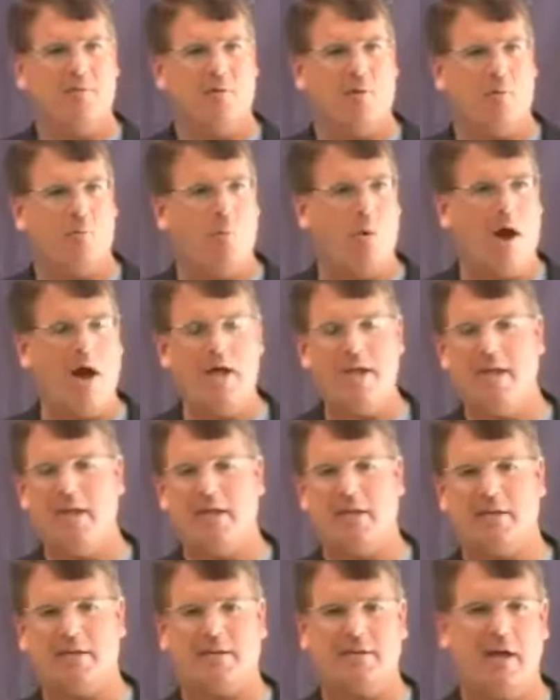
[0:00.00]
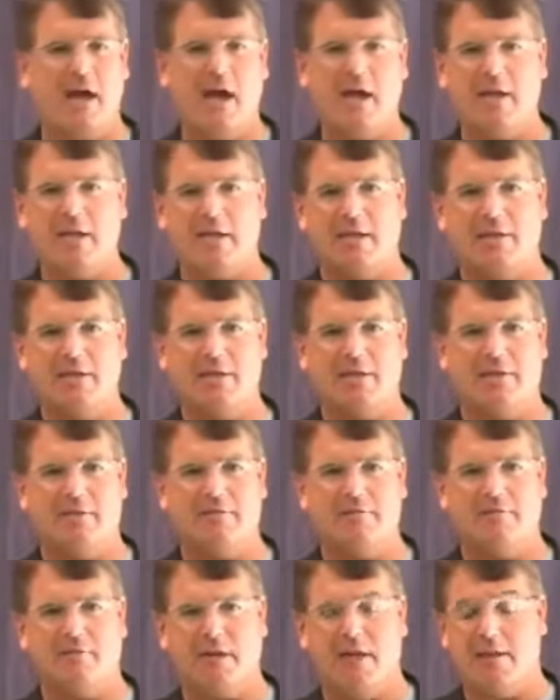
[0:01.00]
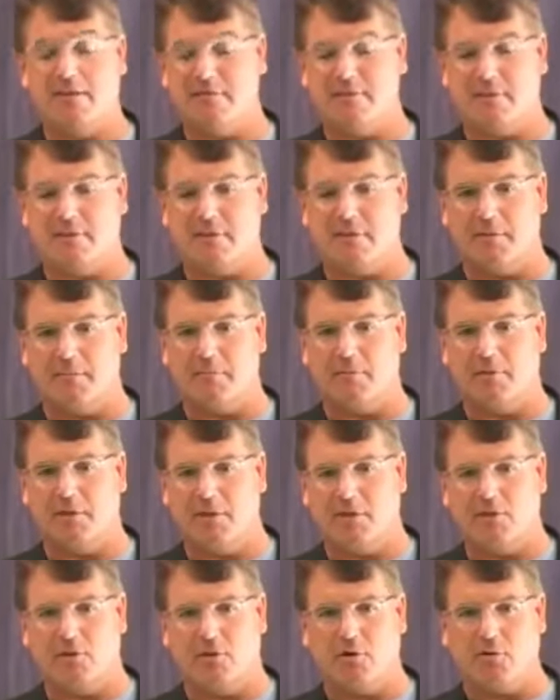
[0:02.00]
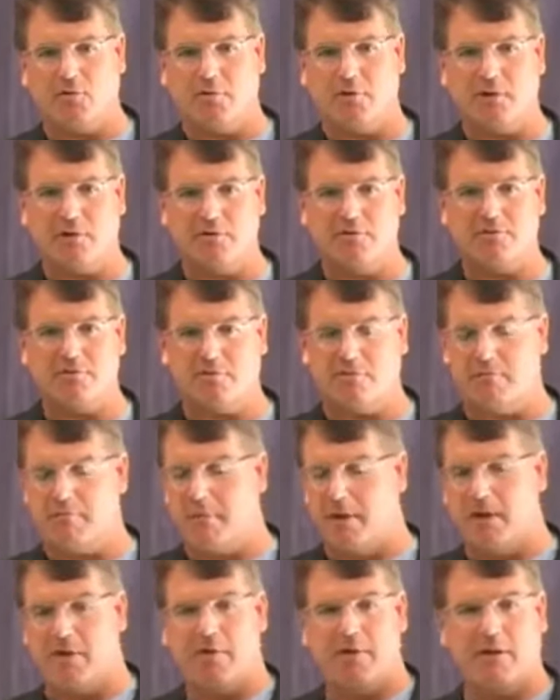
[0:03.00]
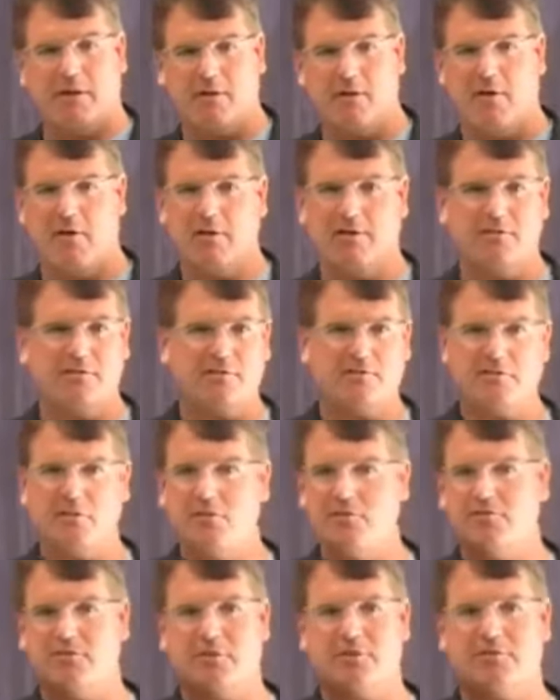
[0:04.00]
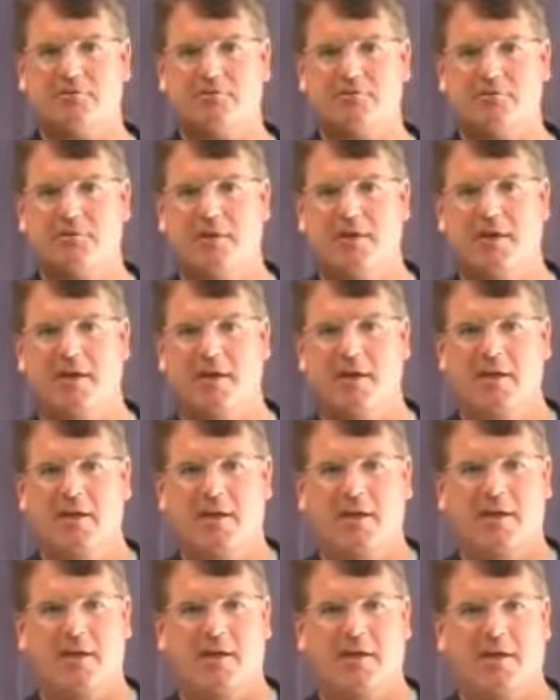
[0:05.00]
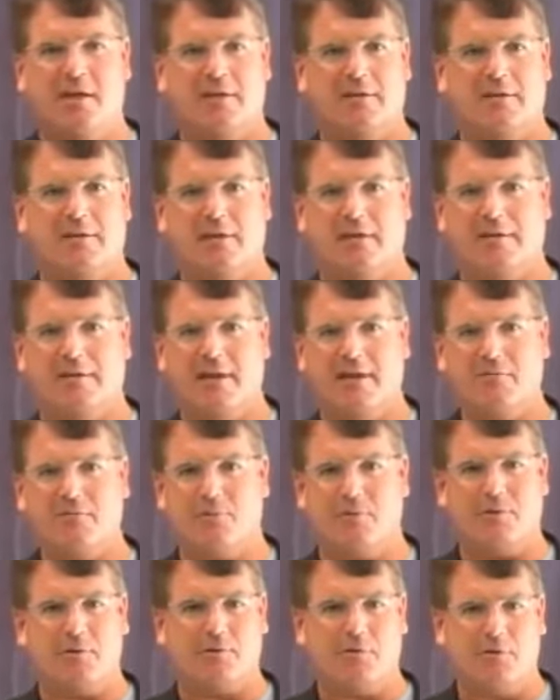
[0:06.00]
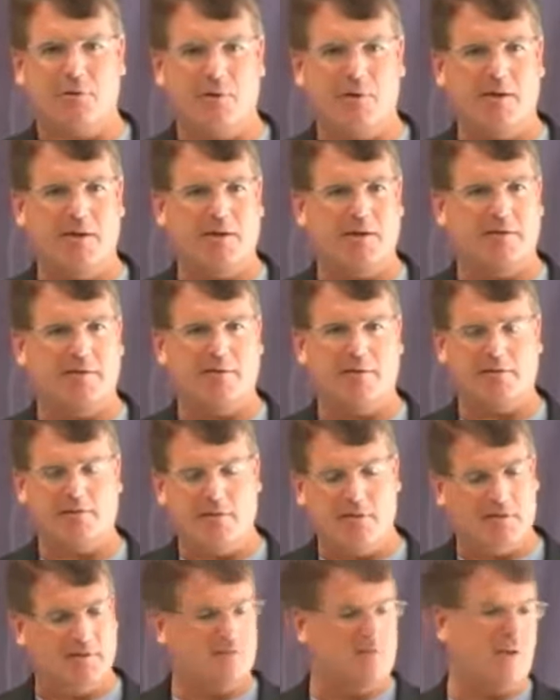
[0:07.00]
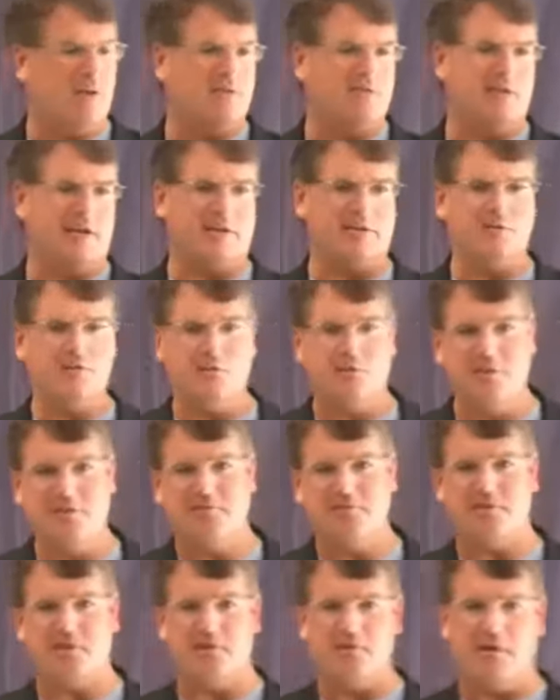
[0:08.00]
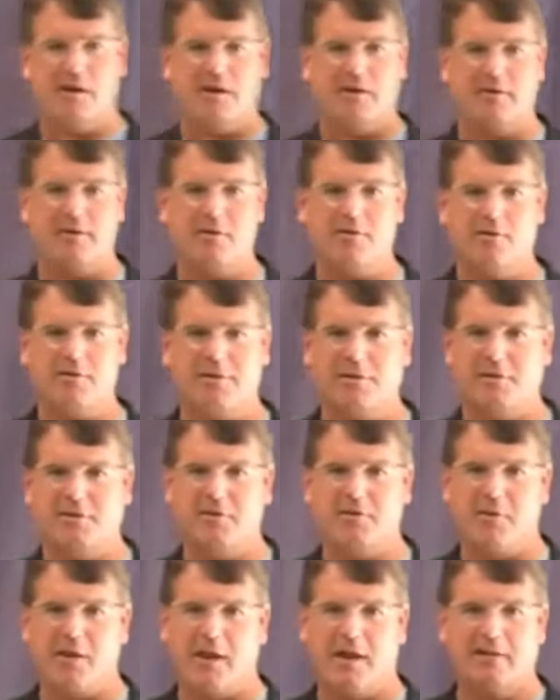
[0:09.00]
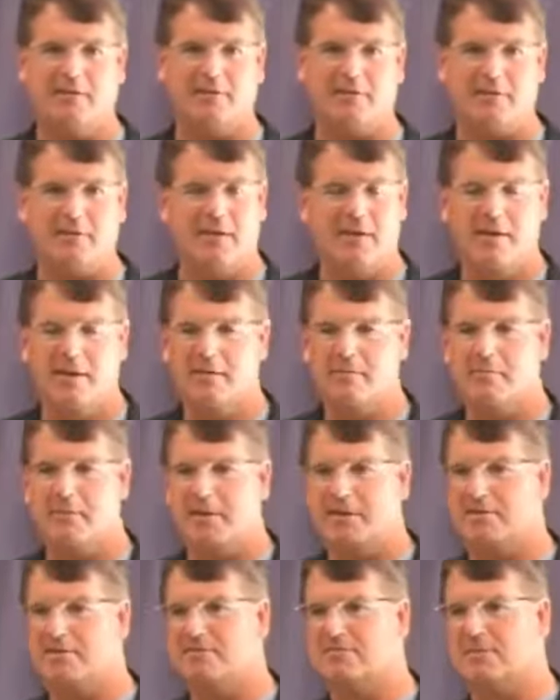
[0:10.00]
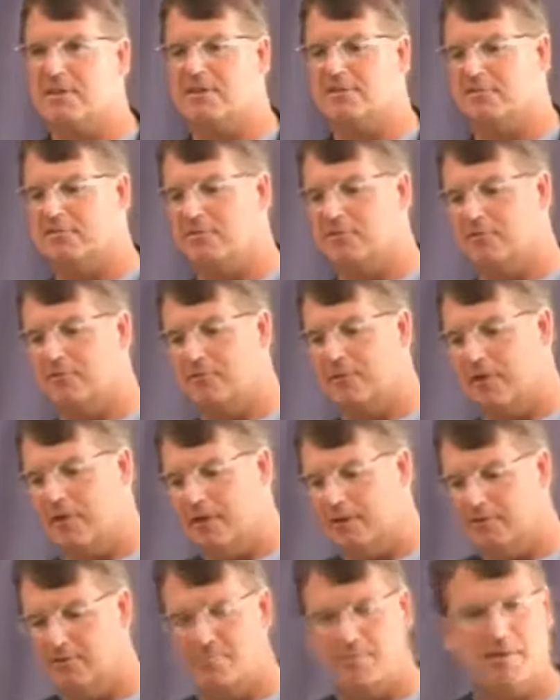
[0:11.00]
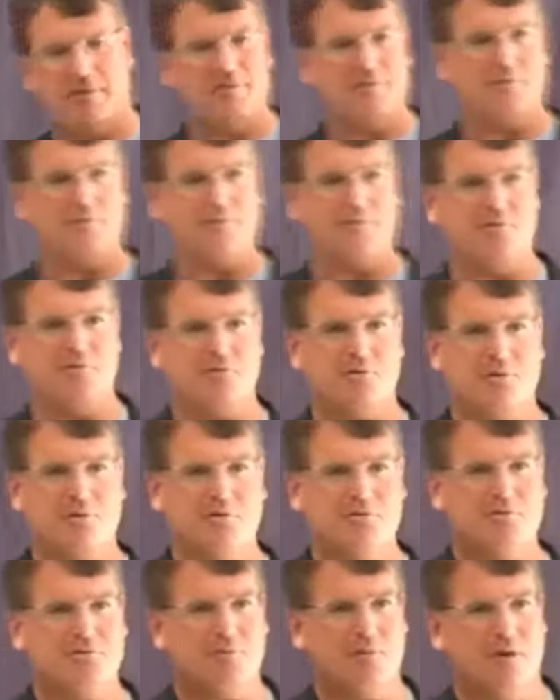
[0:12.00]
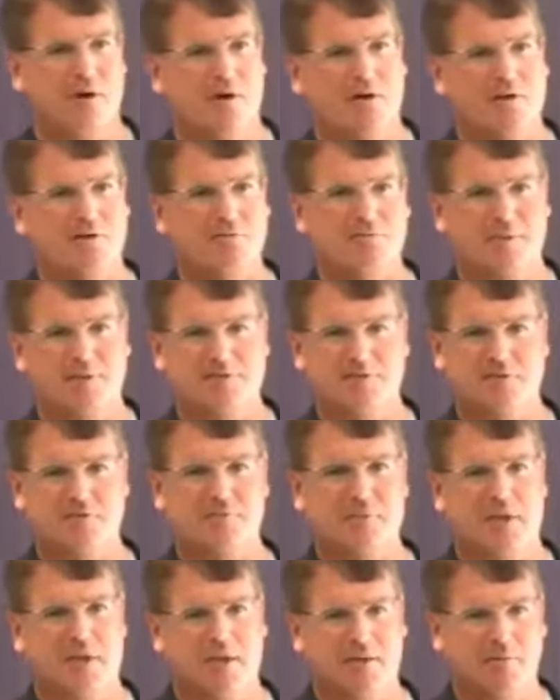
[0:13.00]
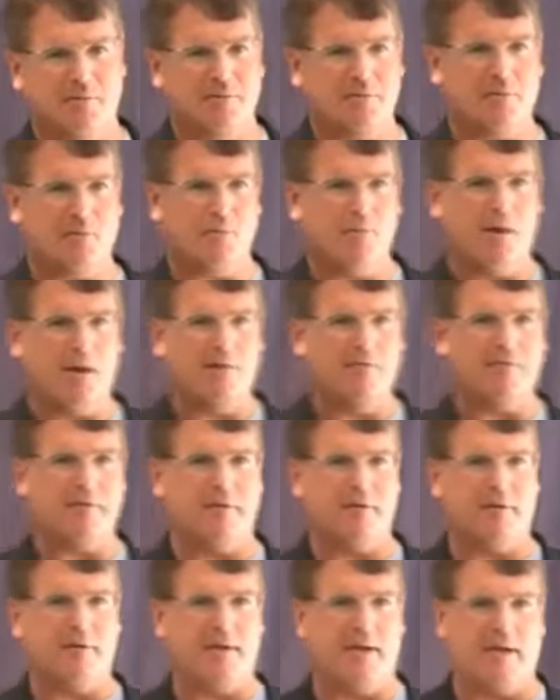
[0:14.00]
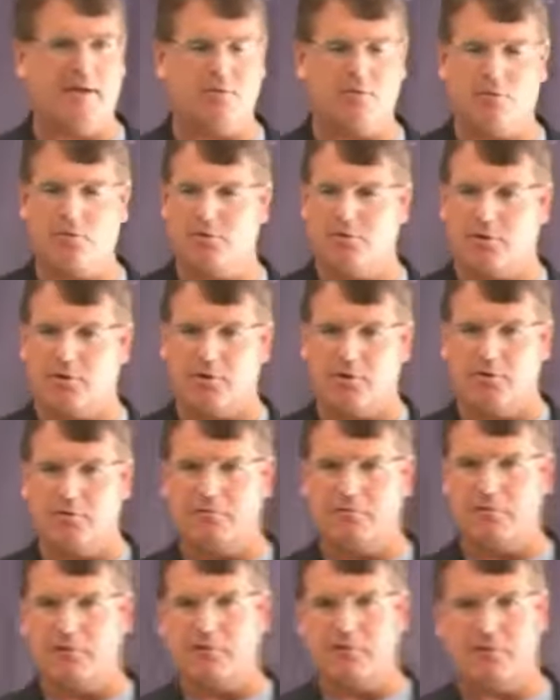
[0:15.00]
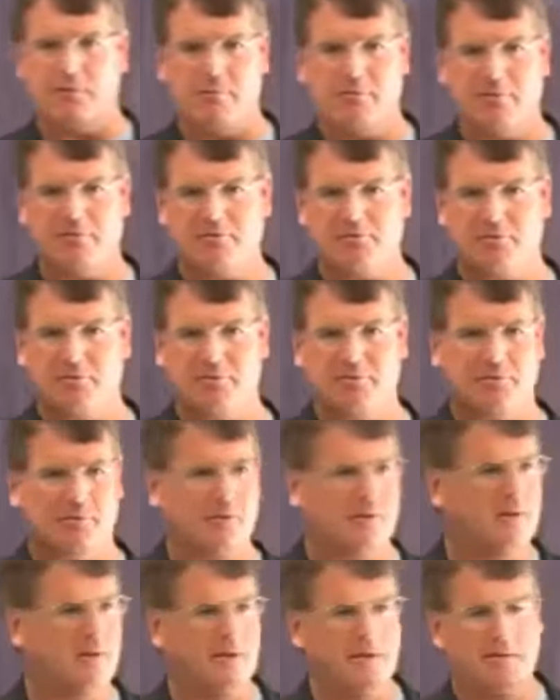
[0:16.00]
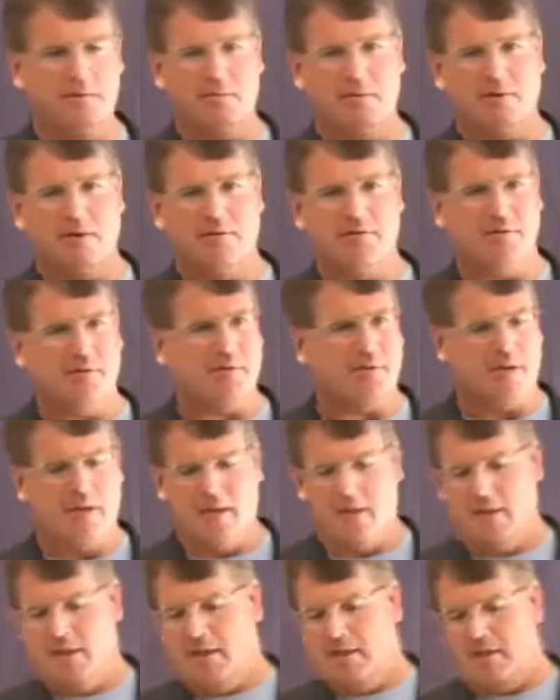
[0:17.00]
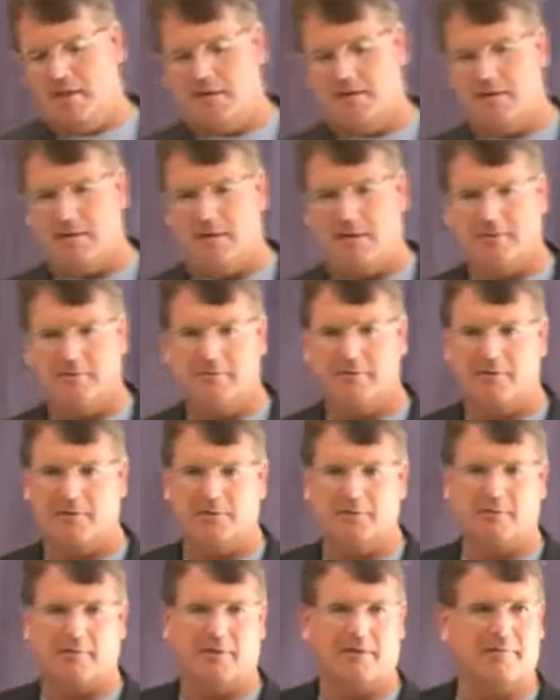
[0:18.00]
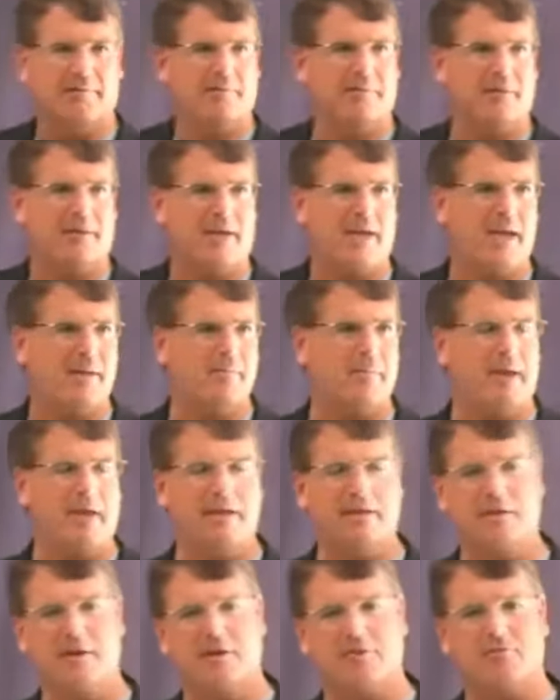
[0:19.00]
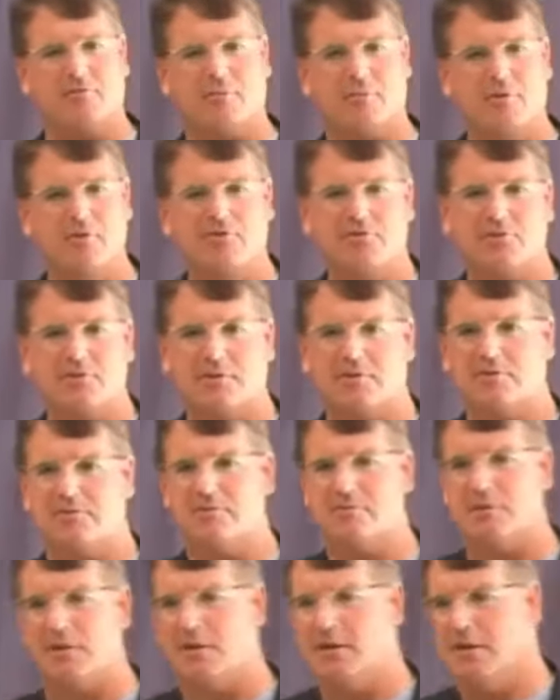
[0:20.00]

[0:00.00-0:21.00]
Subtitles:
were wining and dining and financing the political careers of Barry and all his associates. And that's what they're doing. And as long as they could do this year in and year out, and being sent to expensive resorts with all expenses paid with your wife and or your girlfriend or your mistress or whatever, and campaign contributions.